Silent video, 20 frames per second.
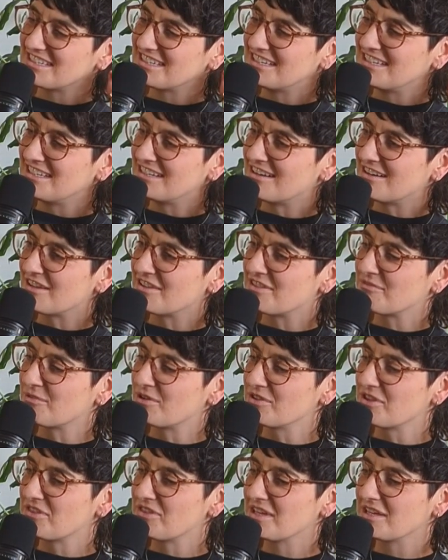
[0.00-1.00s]
you know,
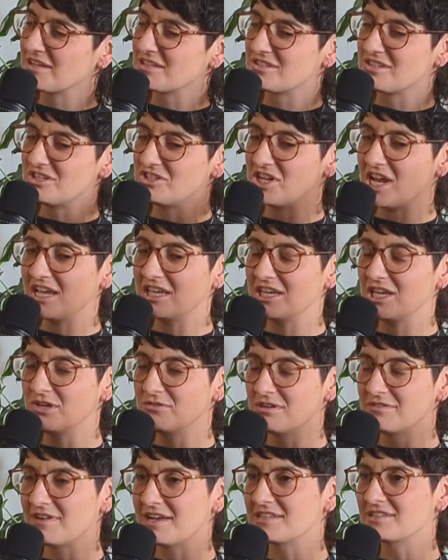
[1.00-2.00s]
well, the thing is the
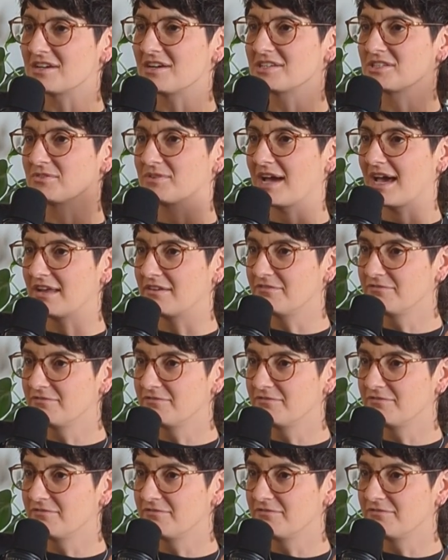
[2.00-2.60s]
JQ events also had